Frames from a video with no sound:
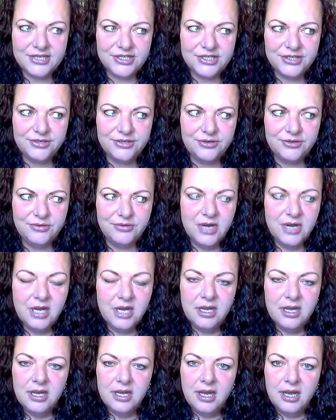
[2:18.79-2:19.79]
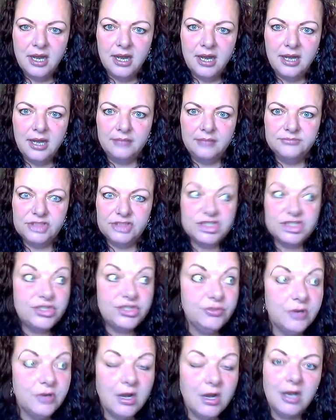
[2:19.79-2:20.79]
to just
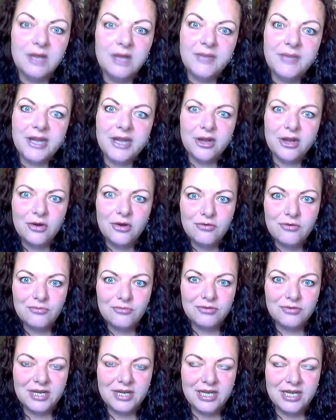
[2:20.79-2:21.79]
do it all on my own.